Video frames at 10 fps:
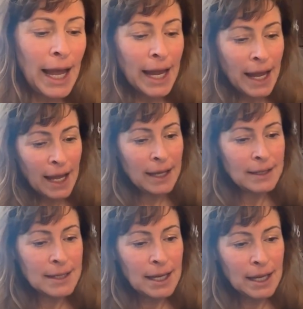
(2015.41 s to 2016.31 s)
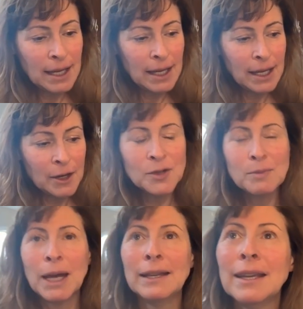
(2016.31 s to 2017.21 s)
And here's
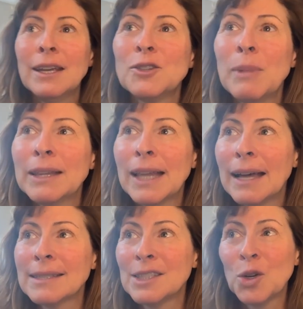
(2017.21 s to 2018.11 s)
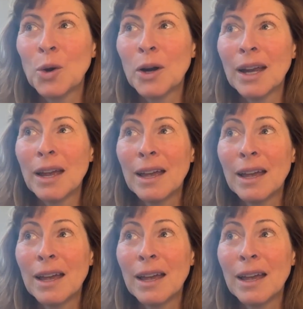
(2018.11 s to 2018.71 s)
my last story.